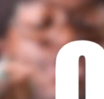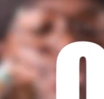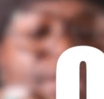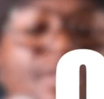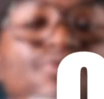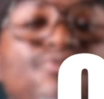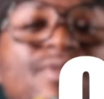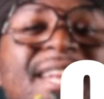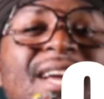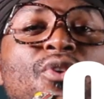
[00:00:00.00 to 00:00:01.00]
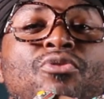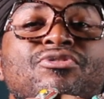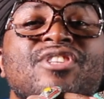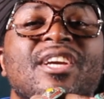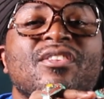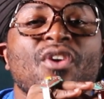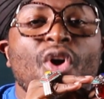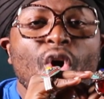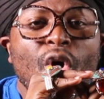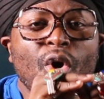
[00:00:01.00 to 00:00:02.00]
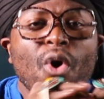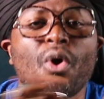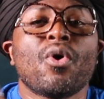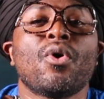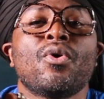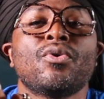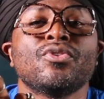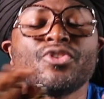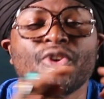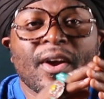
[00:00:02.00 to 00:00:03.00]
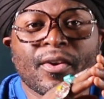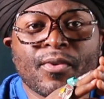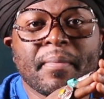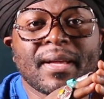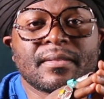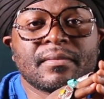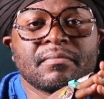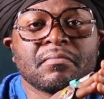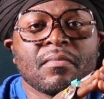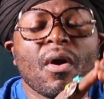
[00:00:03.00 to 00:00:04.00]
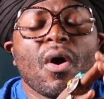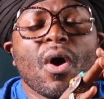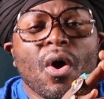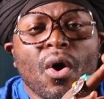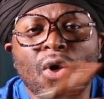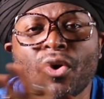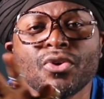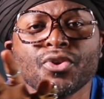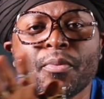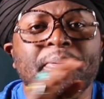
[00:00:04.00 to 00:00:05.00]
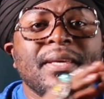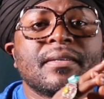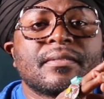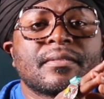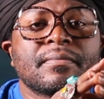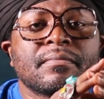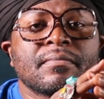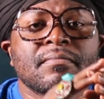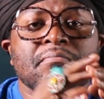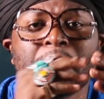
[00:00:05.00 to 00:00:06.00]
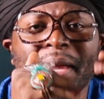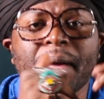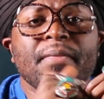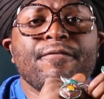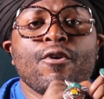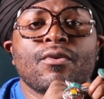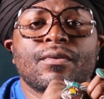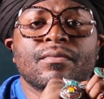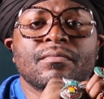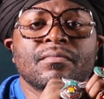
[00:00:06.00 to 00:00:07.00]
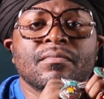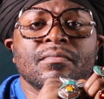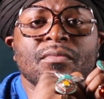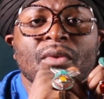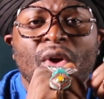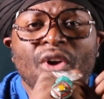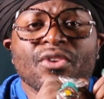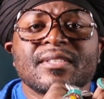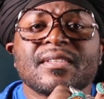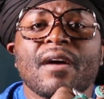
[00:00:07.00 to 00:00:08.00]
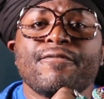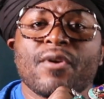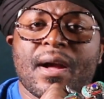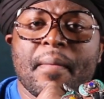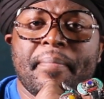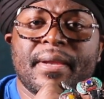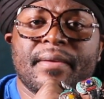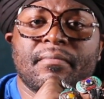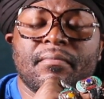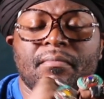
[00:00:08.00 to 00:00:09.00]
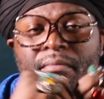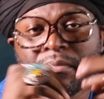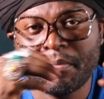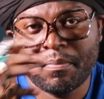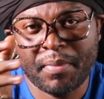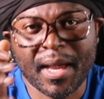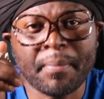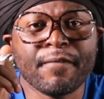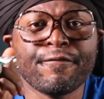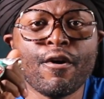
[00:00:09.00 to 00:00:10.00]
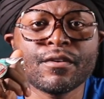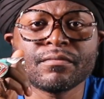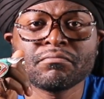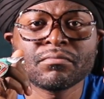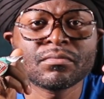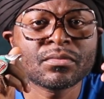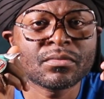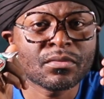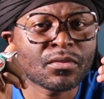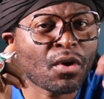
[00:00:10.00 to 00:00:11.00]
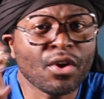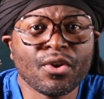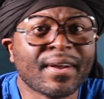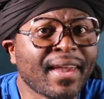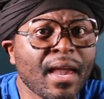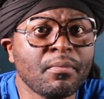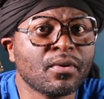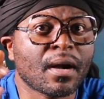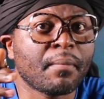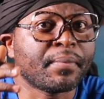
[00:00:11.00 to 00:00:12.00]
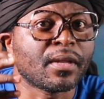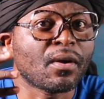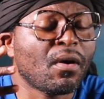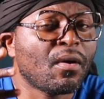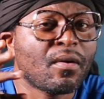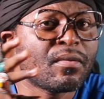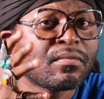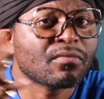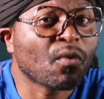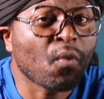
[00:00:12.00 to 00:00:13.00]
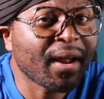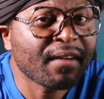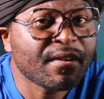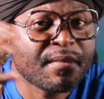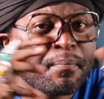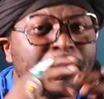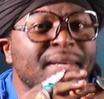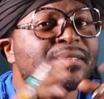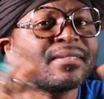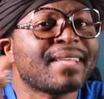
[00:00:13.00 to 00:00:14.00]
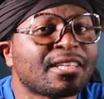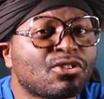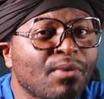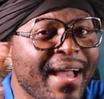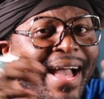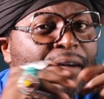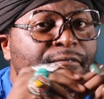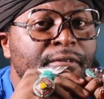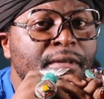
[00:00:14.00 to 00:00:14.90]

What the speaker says: you need to renegotiate all your agreements, all your bills. Pick up the phone, call your cell phone company, pick up the phone, call your cable company or whatever bills that you have.